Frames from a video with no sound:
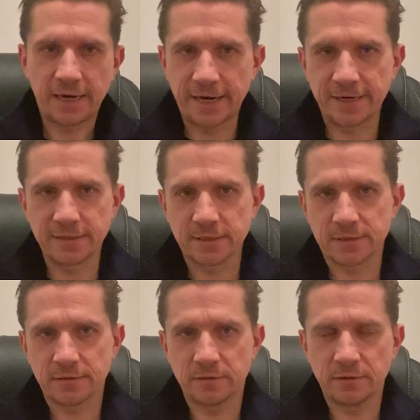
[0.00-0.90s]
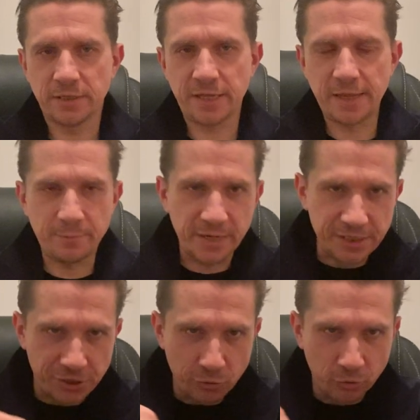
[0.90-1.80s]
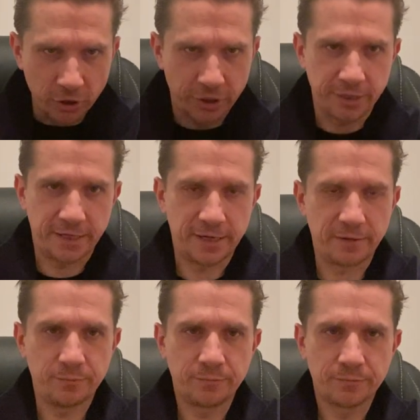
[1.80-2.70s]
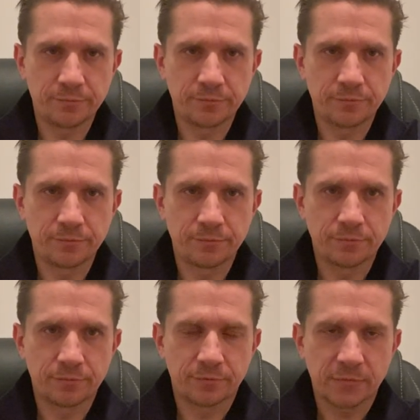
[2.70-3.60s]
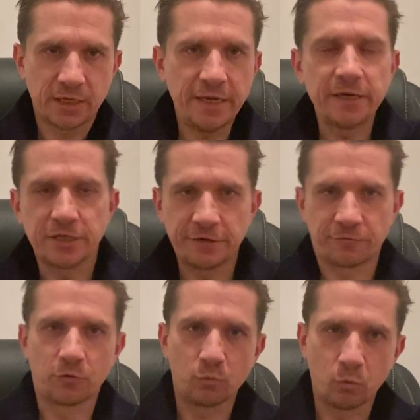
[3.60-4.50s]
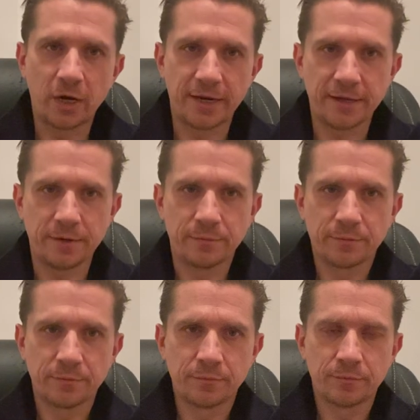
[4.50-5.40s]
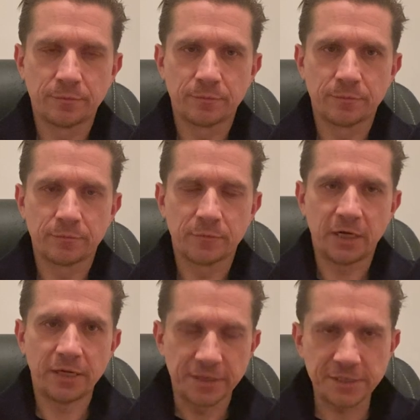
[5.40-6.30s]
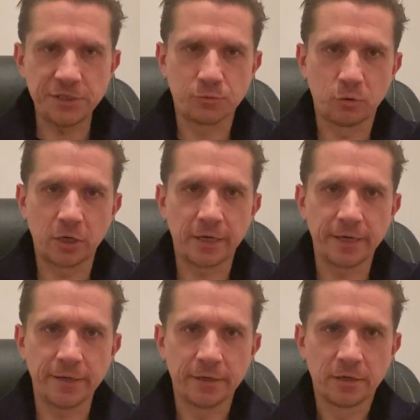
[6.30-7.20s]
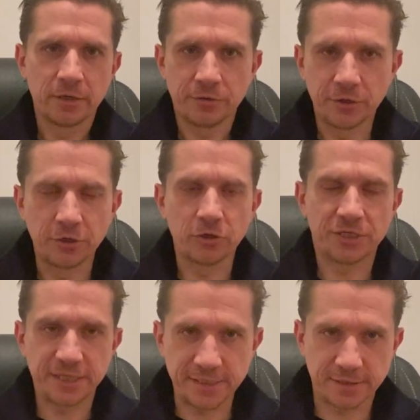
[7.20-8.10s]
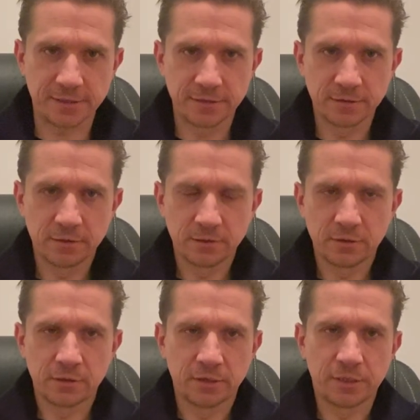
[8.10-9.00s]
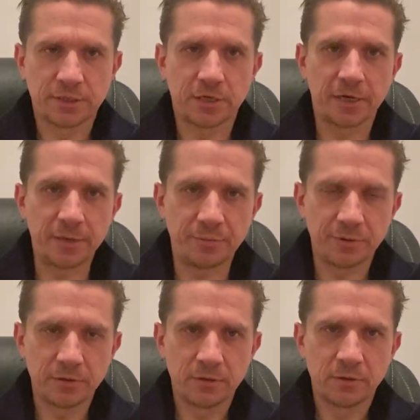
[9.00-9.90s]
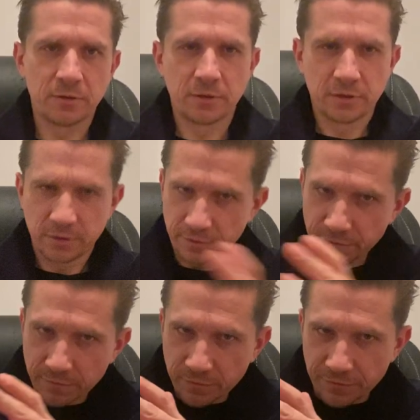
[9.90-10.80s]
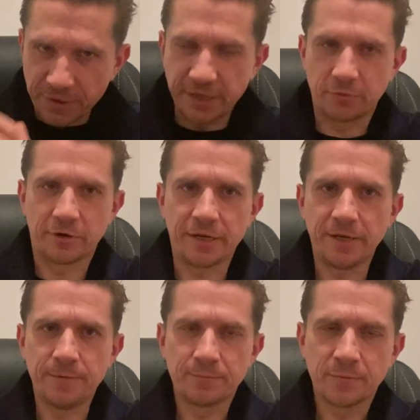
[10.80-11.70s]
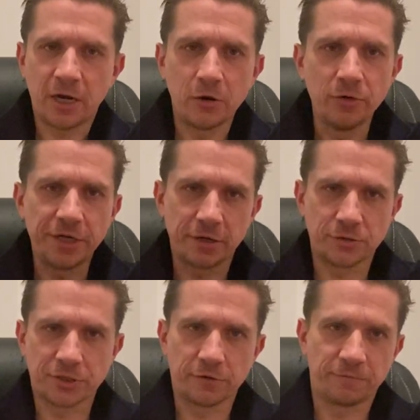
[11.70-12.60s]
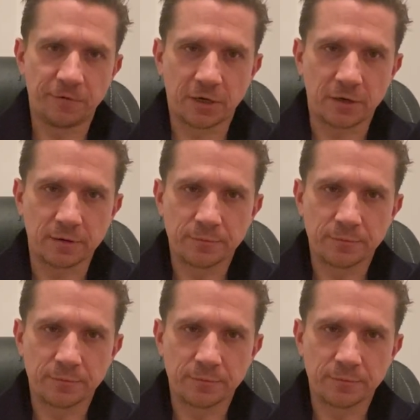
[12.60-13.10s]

And it makes you look at him in a different way. And this is why the Luxist type theory only goes so far.